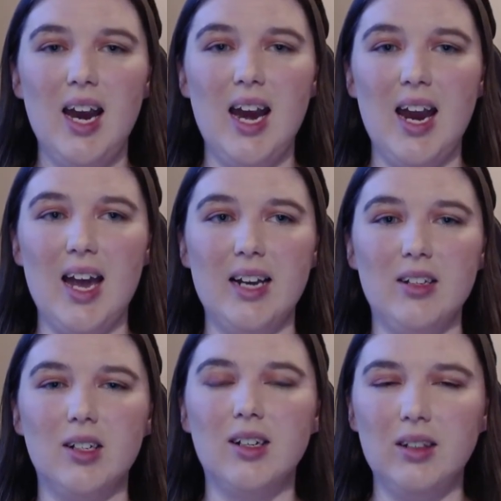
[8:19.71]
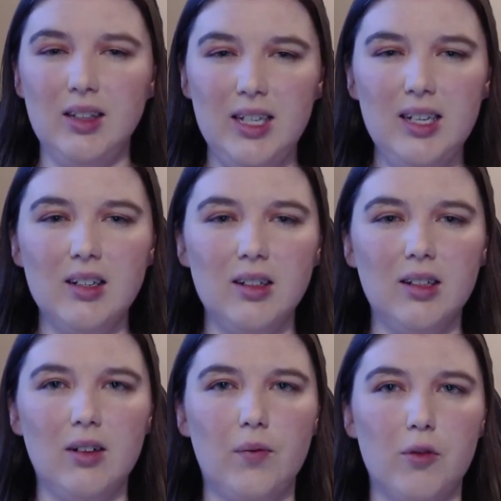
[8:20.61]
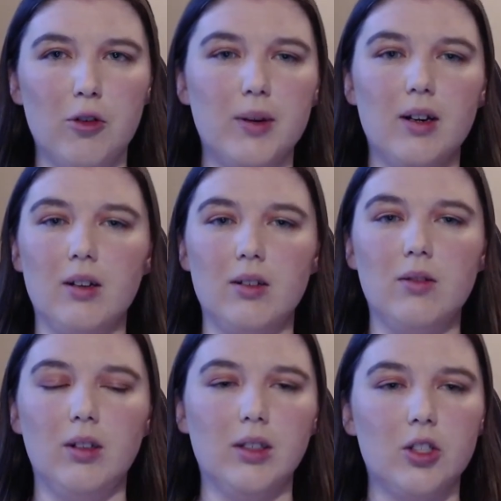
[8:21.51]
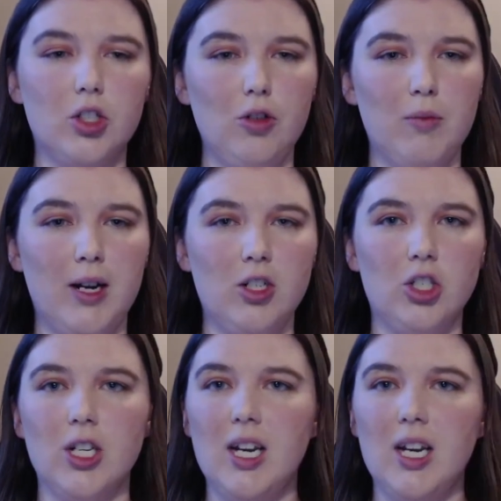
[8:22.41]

and leaned a little forward, a little too much.